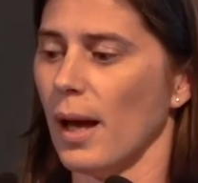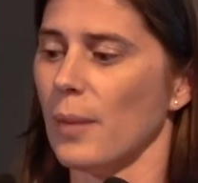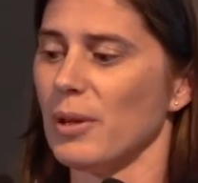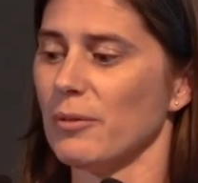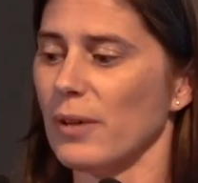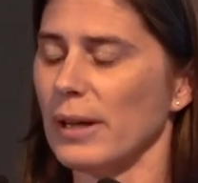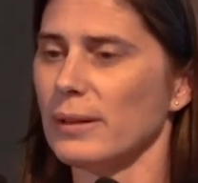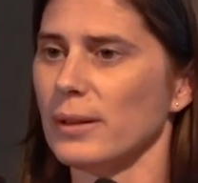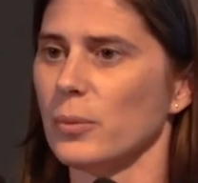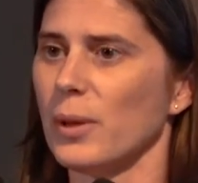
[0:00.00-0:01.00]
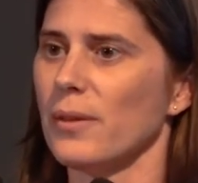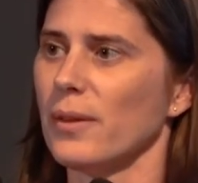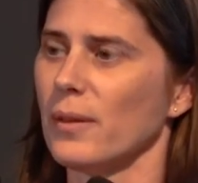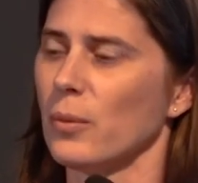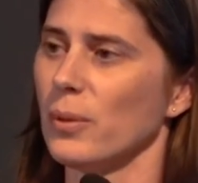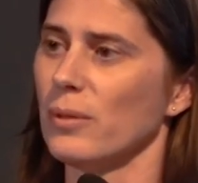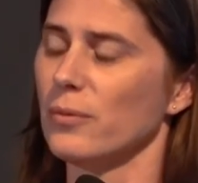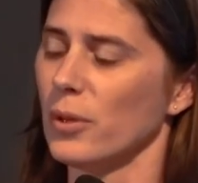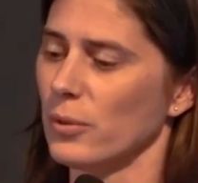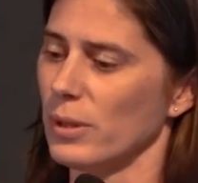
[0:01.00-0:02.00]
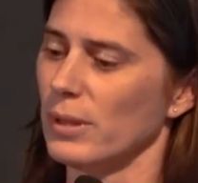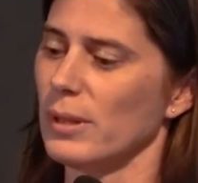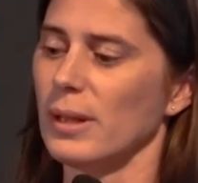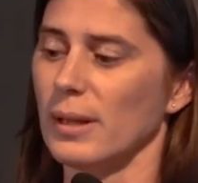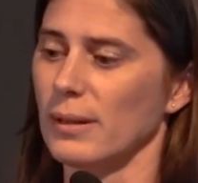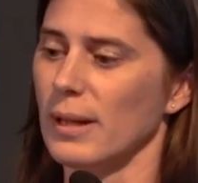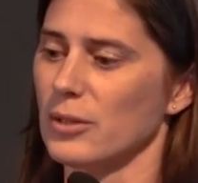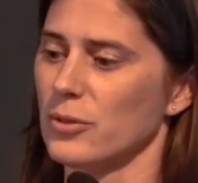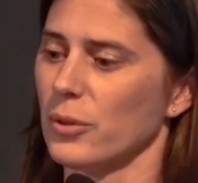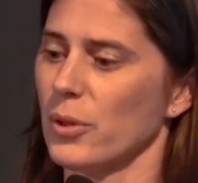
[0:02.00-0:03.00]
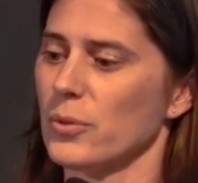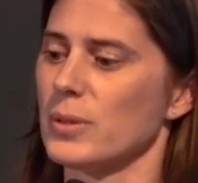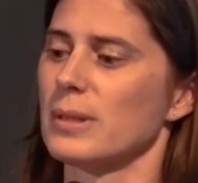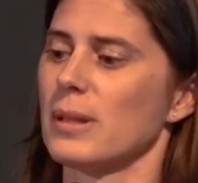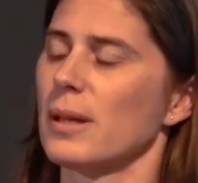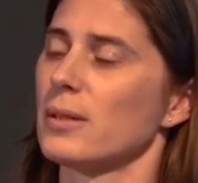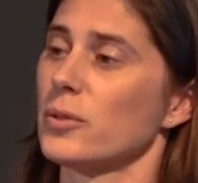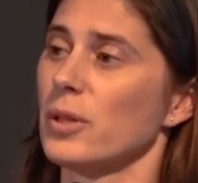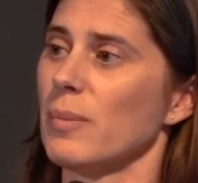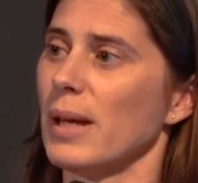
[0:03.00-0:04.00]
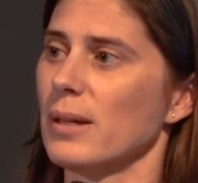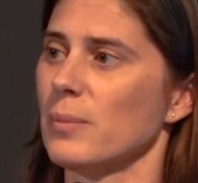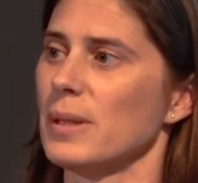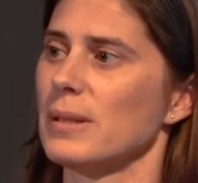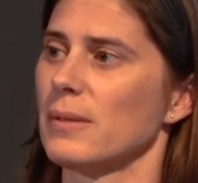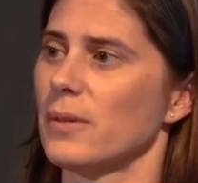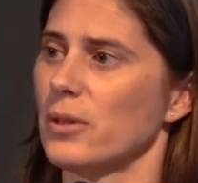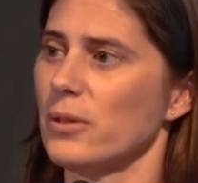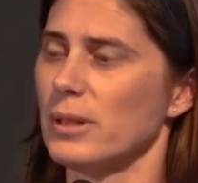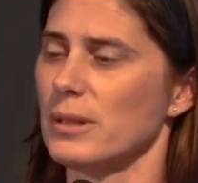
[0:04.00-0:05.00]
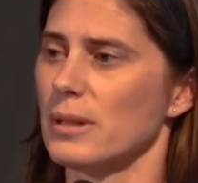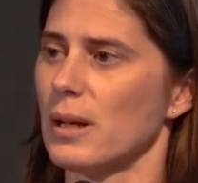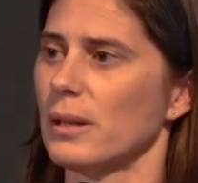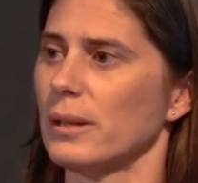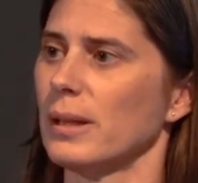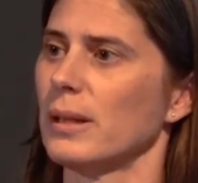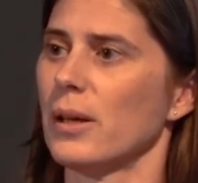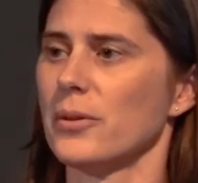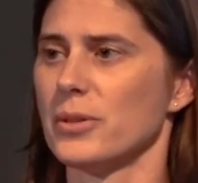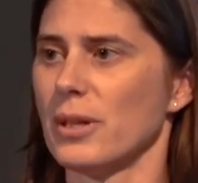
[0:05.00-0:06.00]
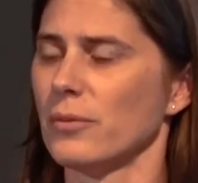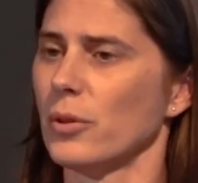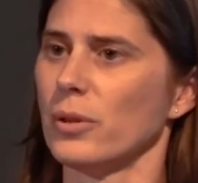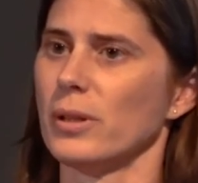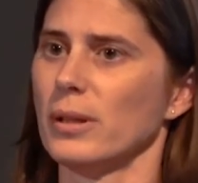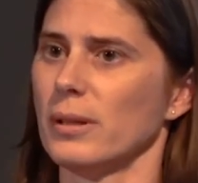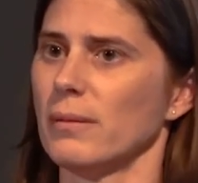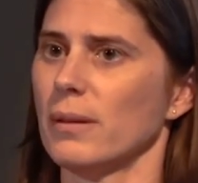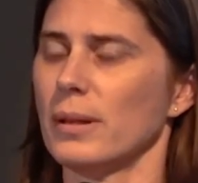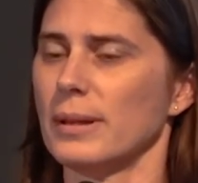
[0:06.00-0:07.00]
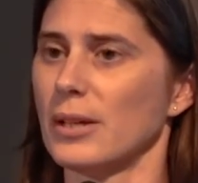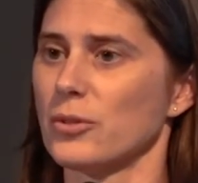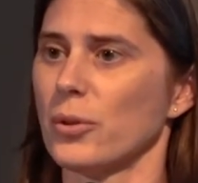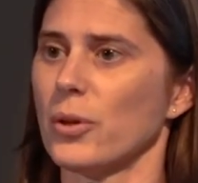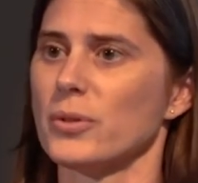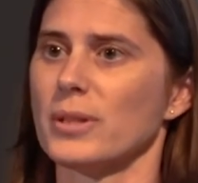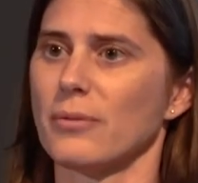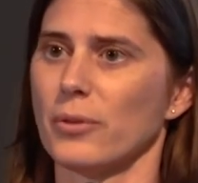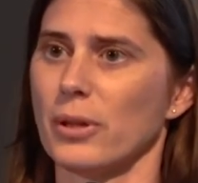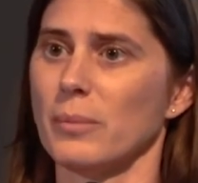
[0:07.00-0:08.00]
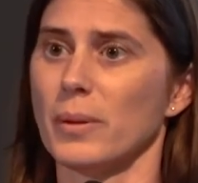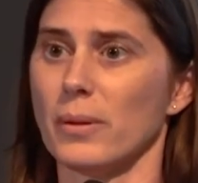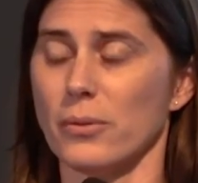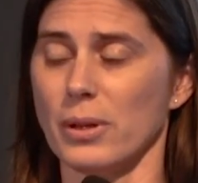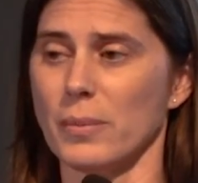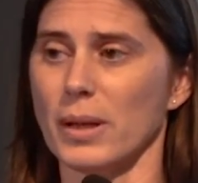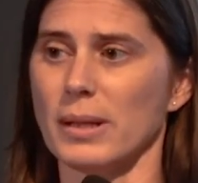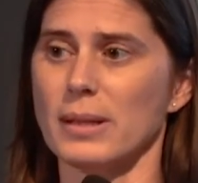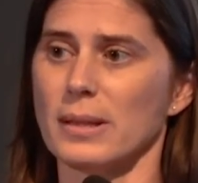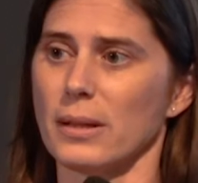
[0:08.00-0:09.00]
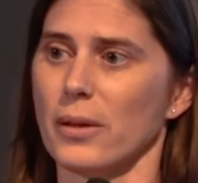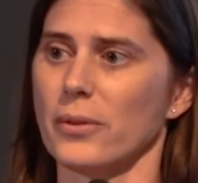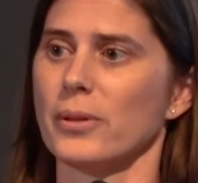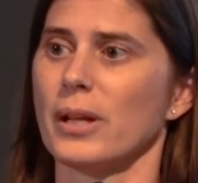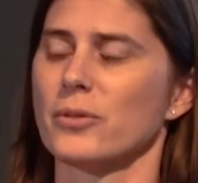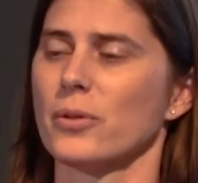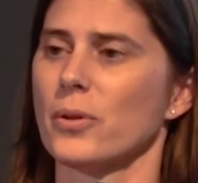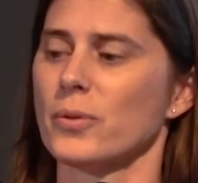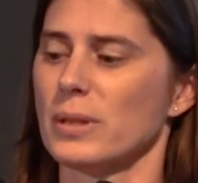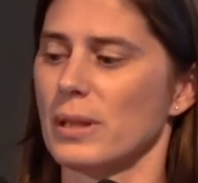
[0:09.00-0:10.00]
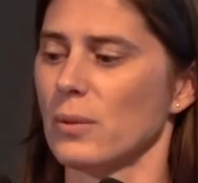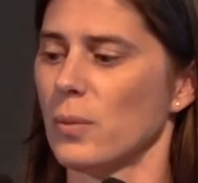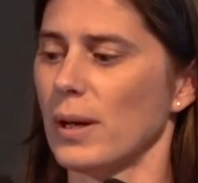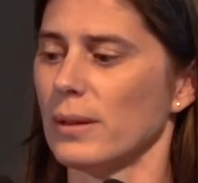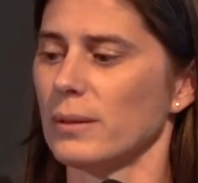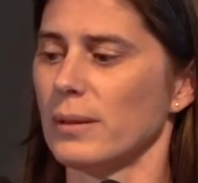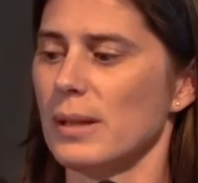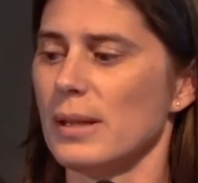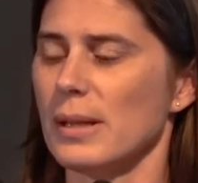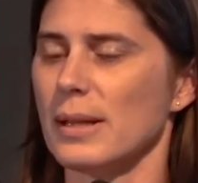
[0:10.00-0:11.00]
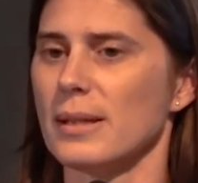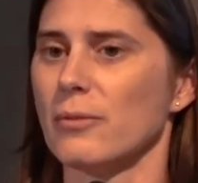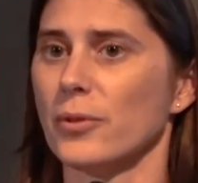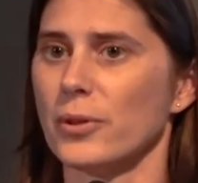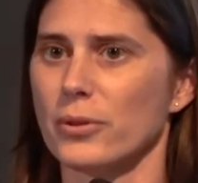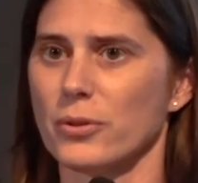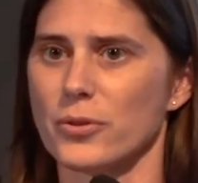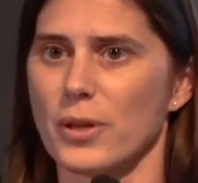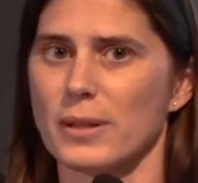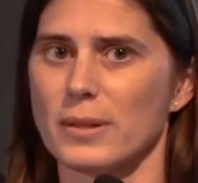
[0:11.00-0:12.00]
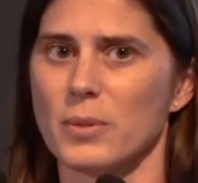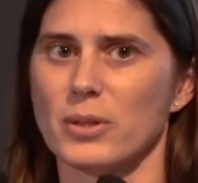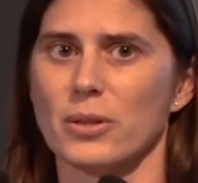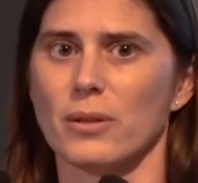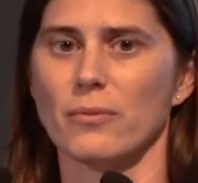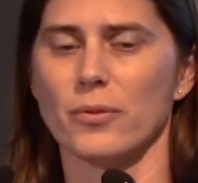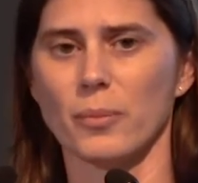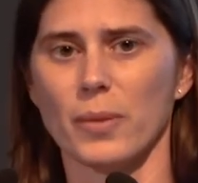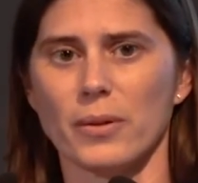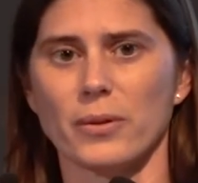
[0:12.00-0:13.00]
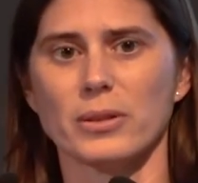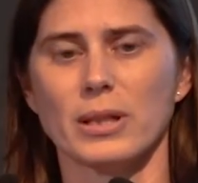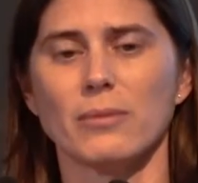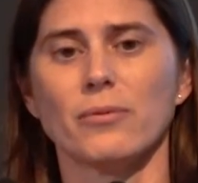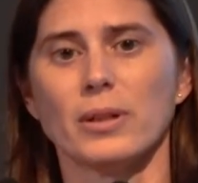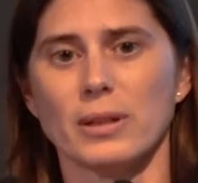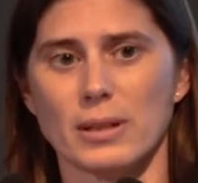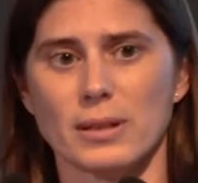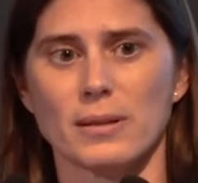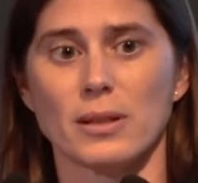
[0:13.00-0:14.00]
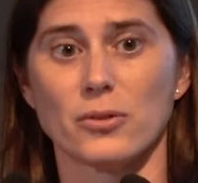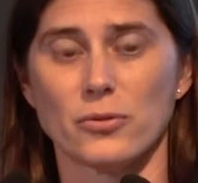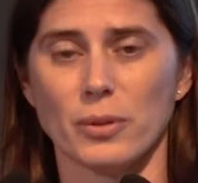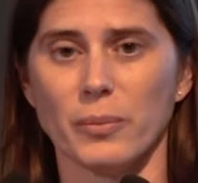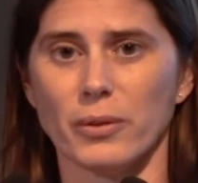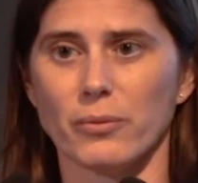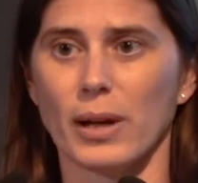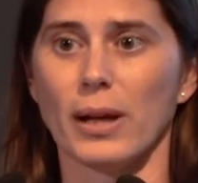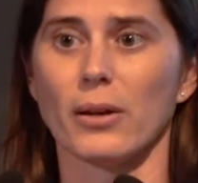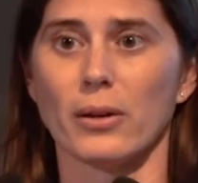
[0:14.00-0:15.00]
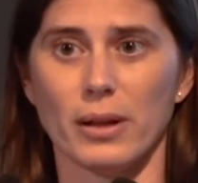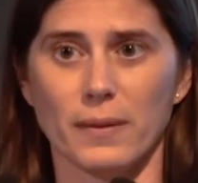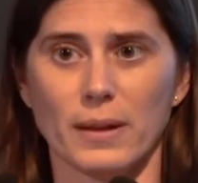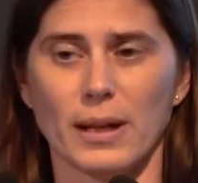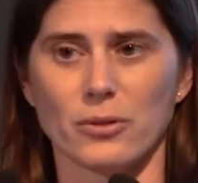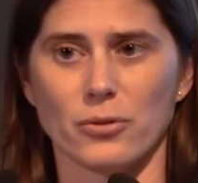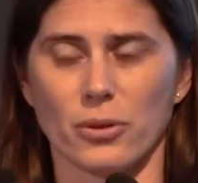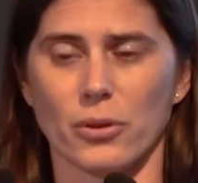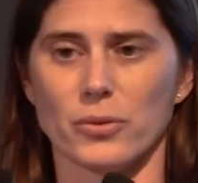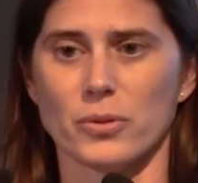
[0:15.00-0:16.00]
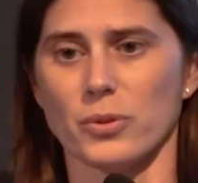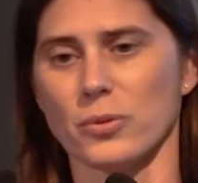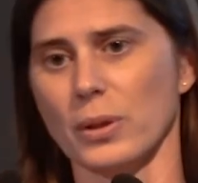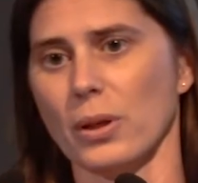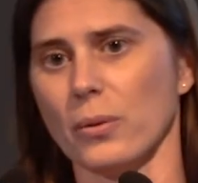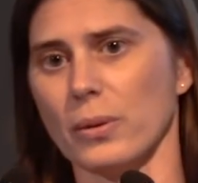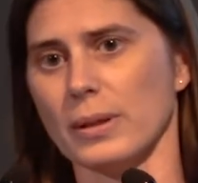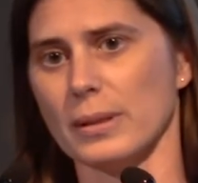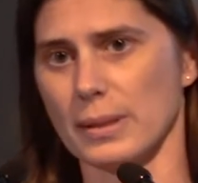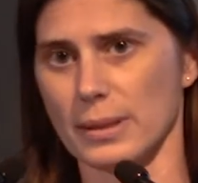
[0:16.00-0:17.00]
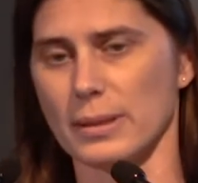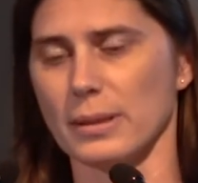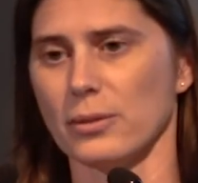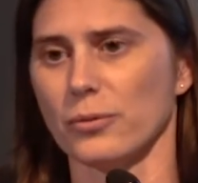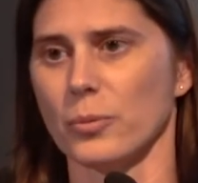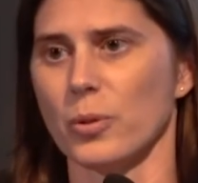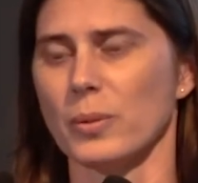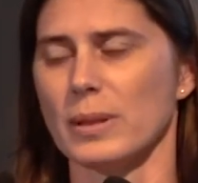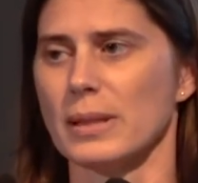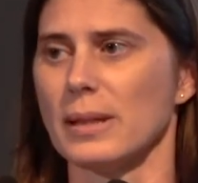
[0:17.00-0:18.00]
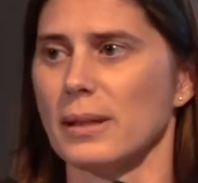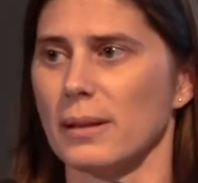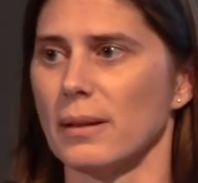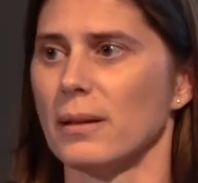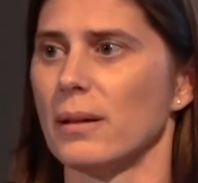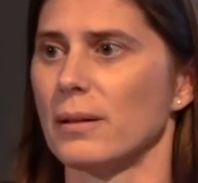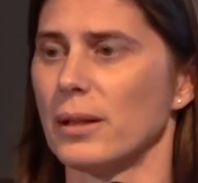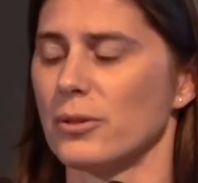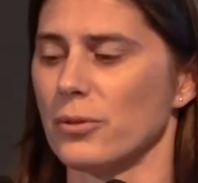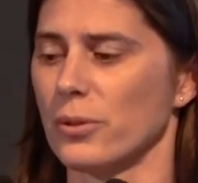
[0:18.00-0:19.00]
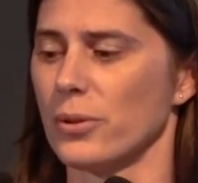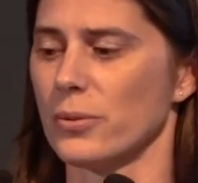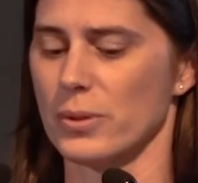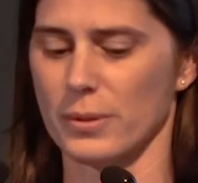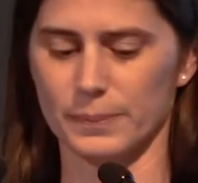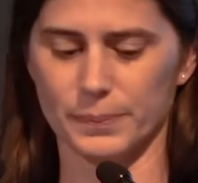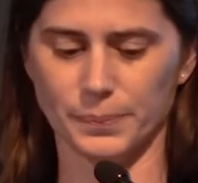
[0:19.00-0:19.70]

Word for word: Um, and finally, one thing that we've noted in natural host uh, Sudimangabes at the Yerkes colony, and others have noted in natural host African green monkeys and other natural hosts in the wild, is that vertical transmission from mother to infant is extremely rare in the natural host, which we know is distinct from what we see in the non-natural host.